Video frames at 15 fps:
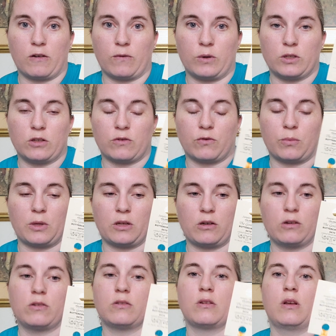of Witches
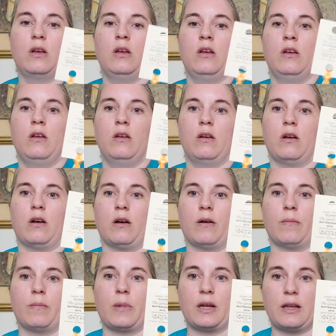Familiars
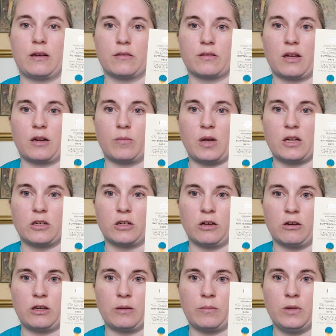by Ingleside
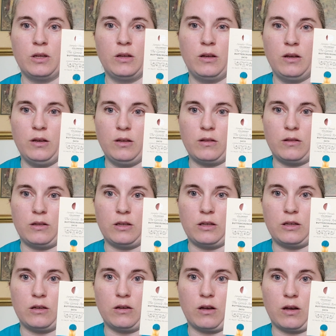Imaginarium,
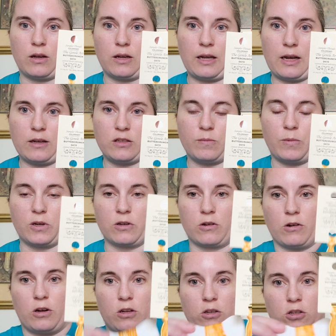the Gassed Butter
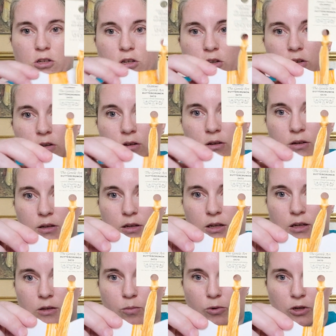Crunch
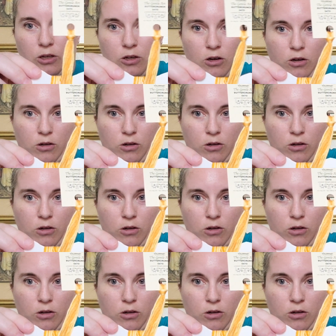is pretty darn